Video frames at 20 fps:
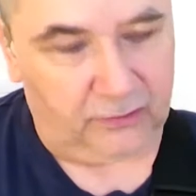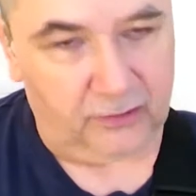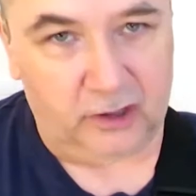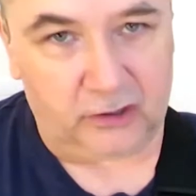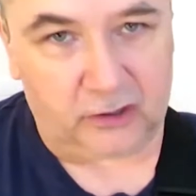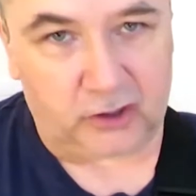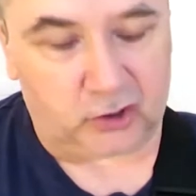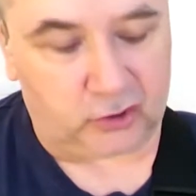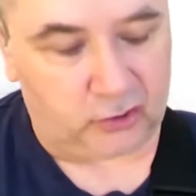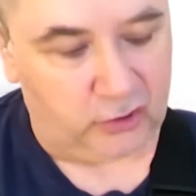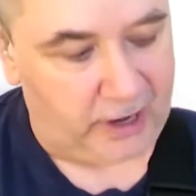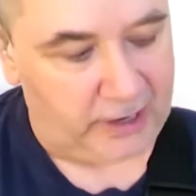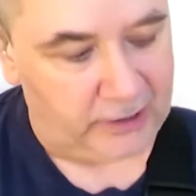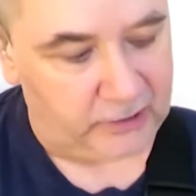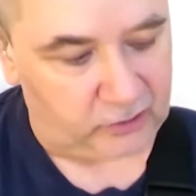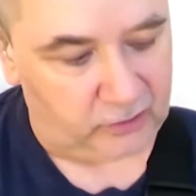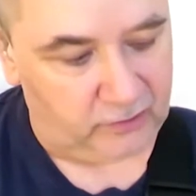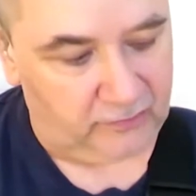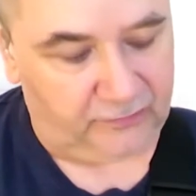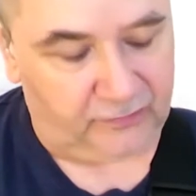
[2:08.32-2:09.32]
a
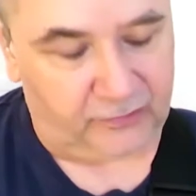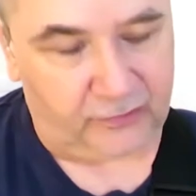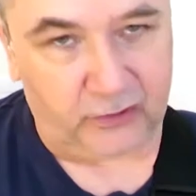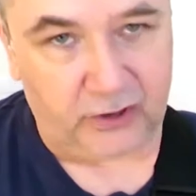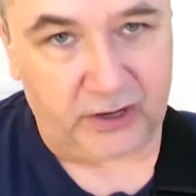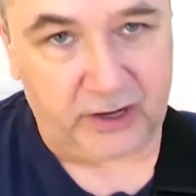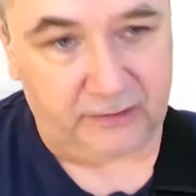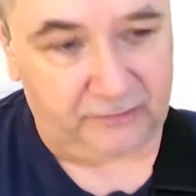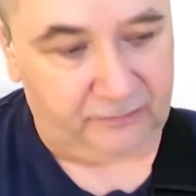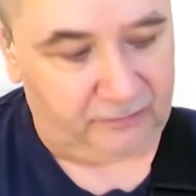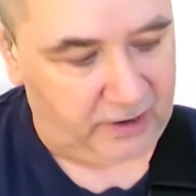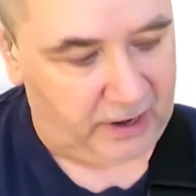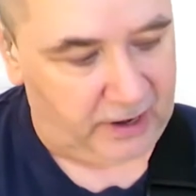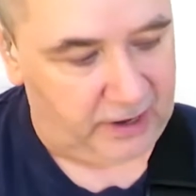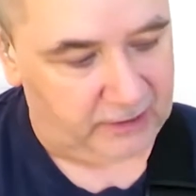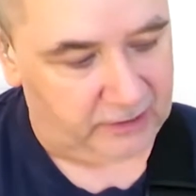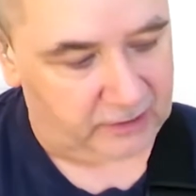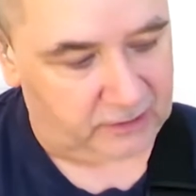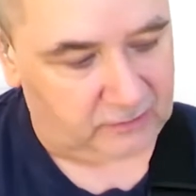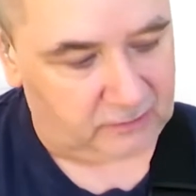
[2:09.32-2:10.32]
stretch of 3
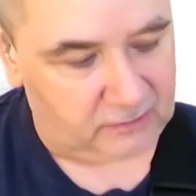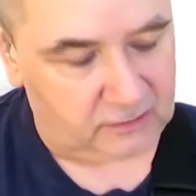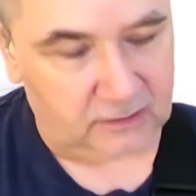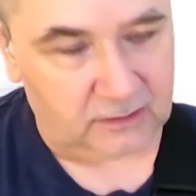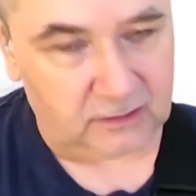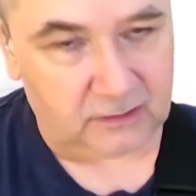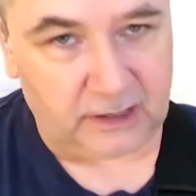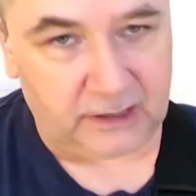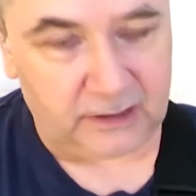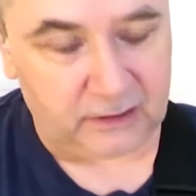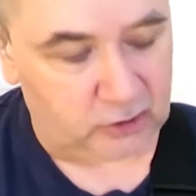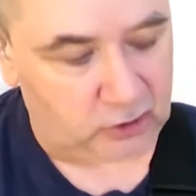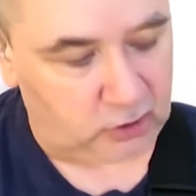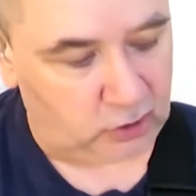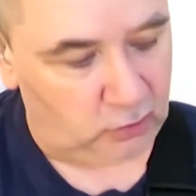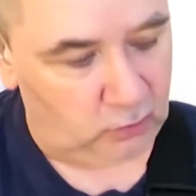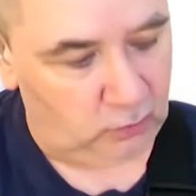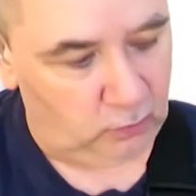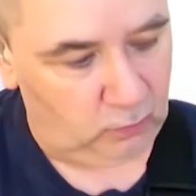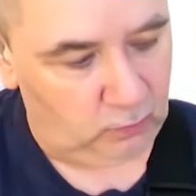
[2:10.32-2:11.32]
frets, then
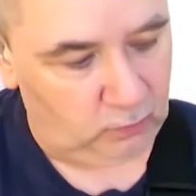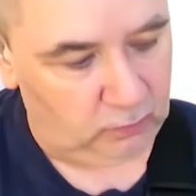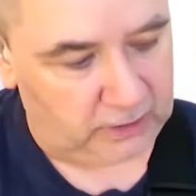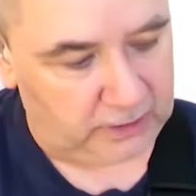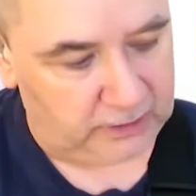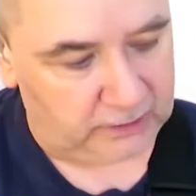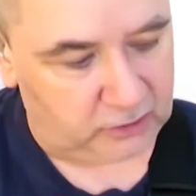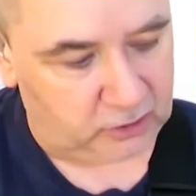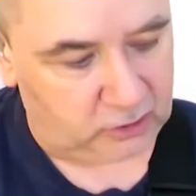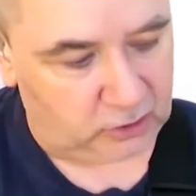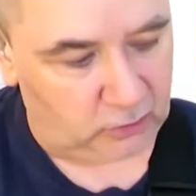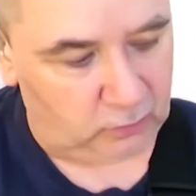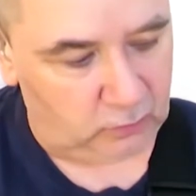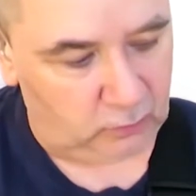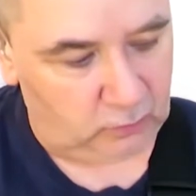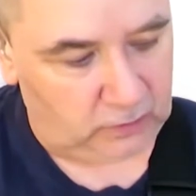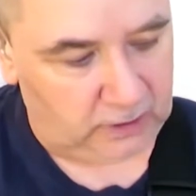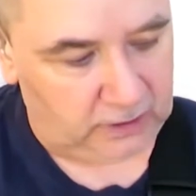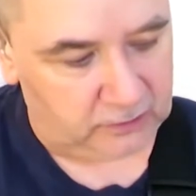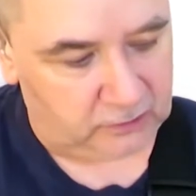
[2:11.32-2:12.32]
2, then 2,
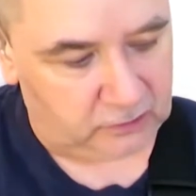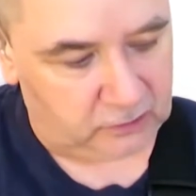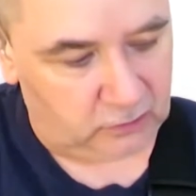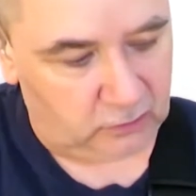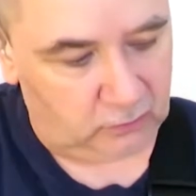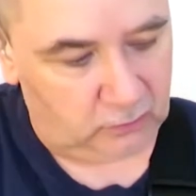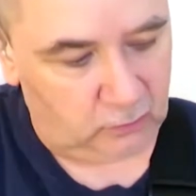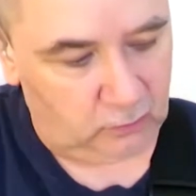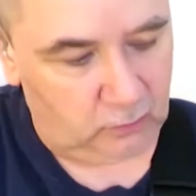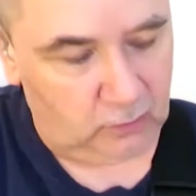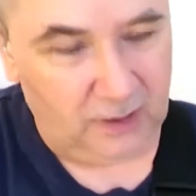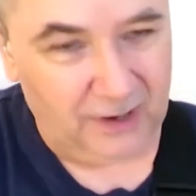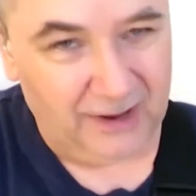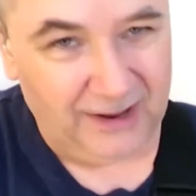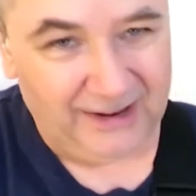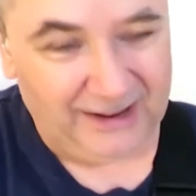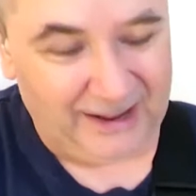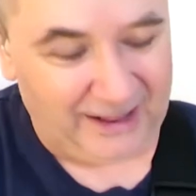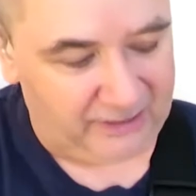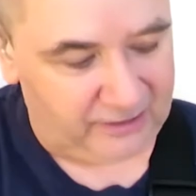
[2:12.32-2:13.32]
then 2,
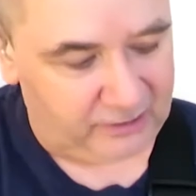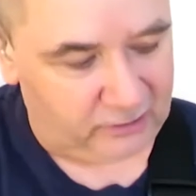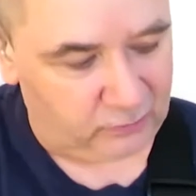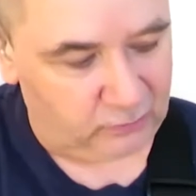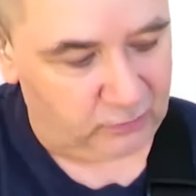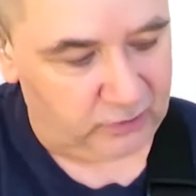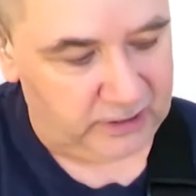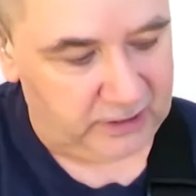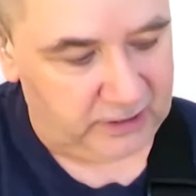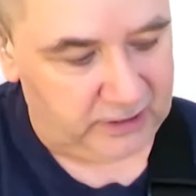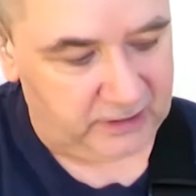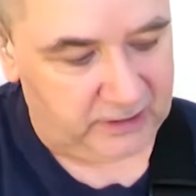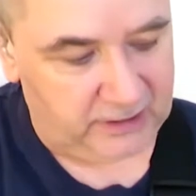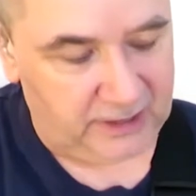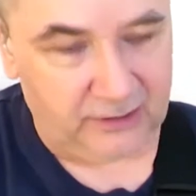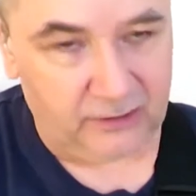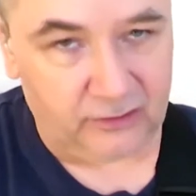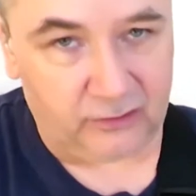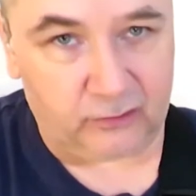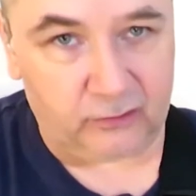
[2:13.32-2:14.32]
then 3,
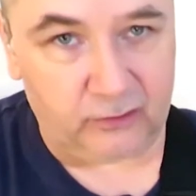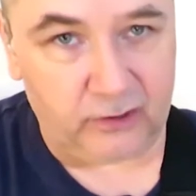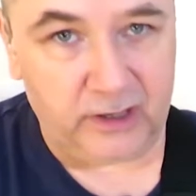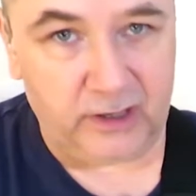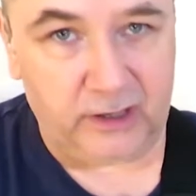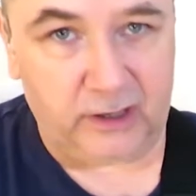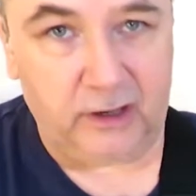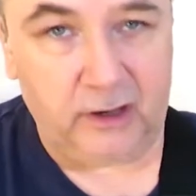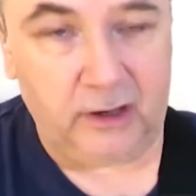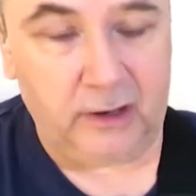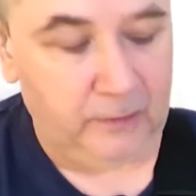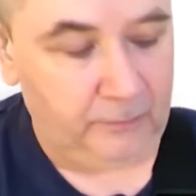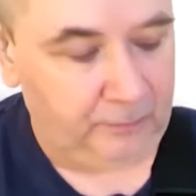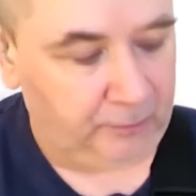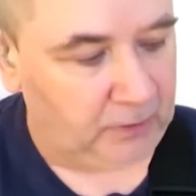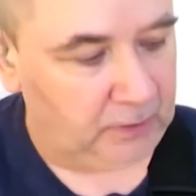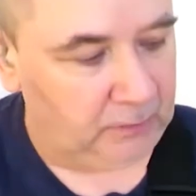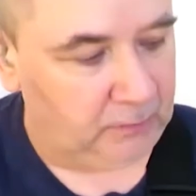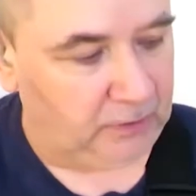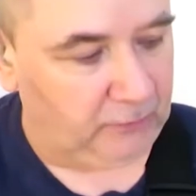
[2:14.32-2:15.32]
then 3.
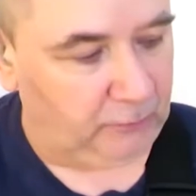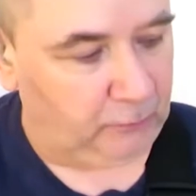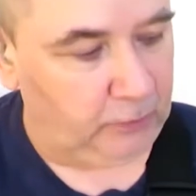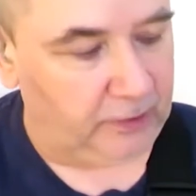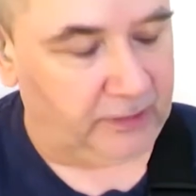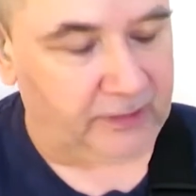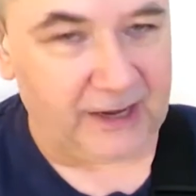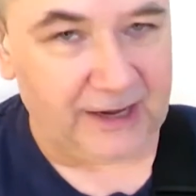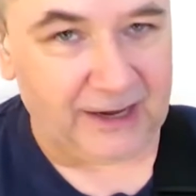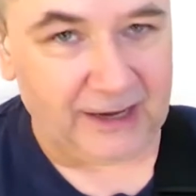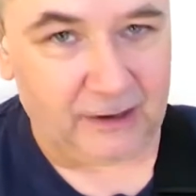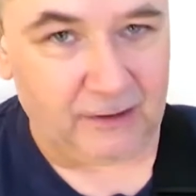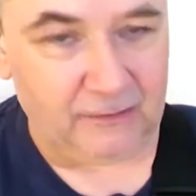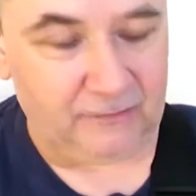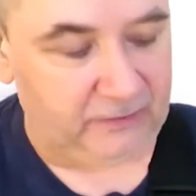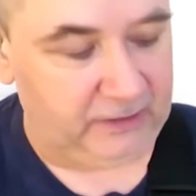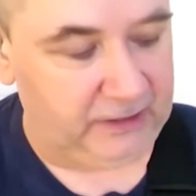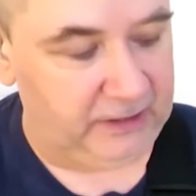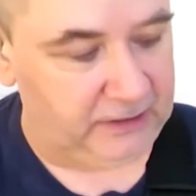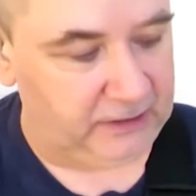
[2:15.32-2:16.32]
But if we think
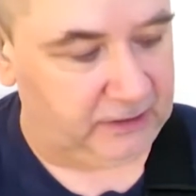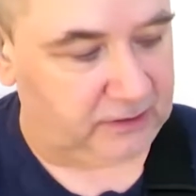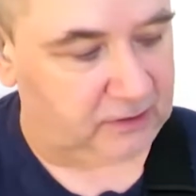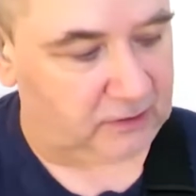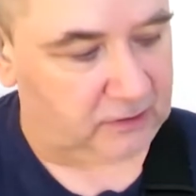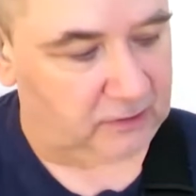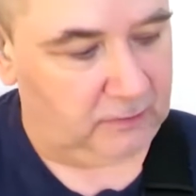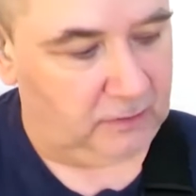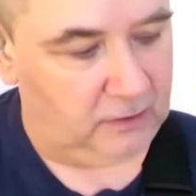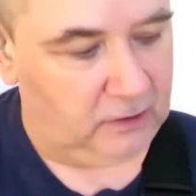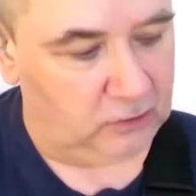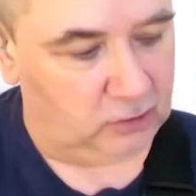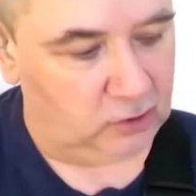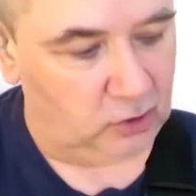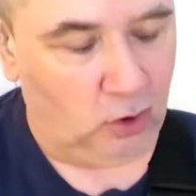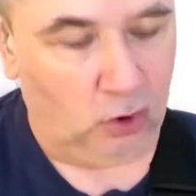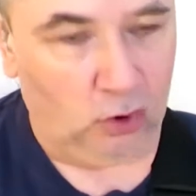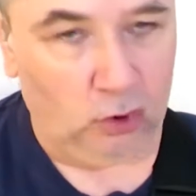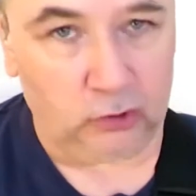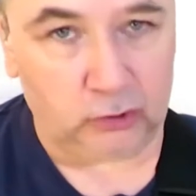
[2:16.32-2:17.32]
of this as
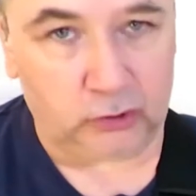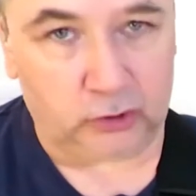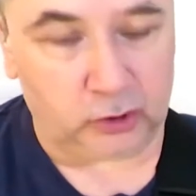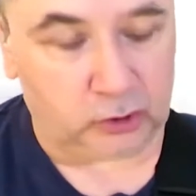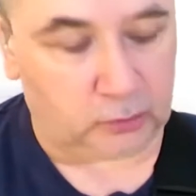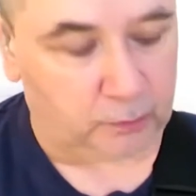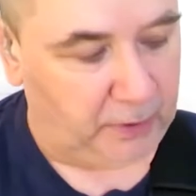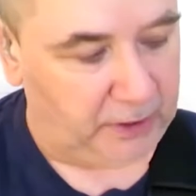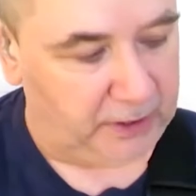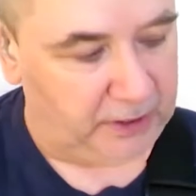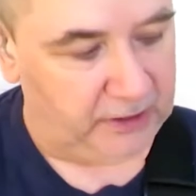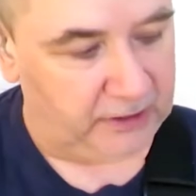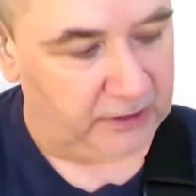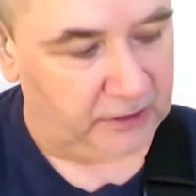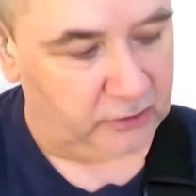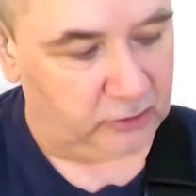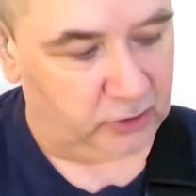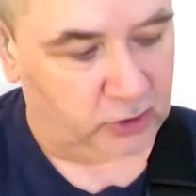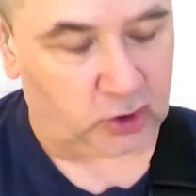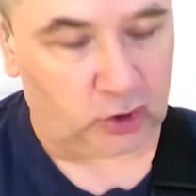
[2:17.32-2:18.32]
all just
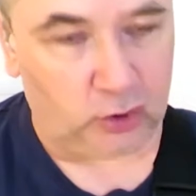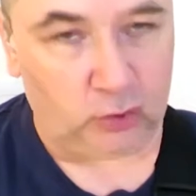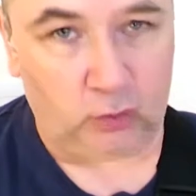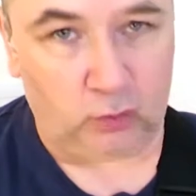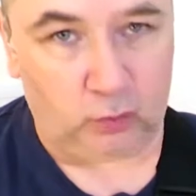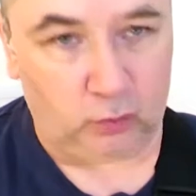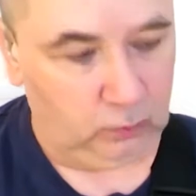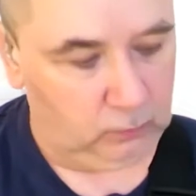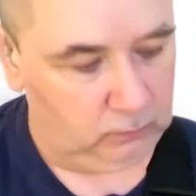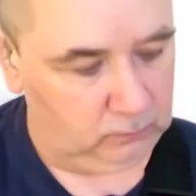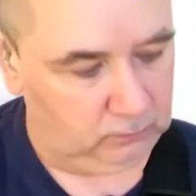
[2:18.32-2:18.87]
being 2,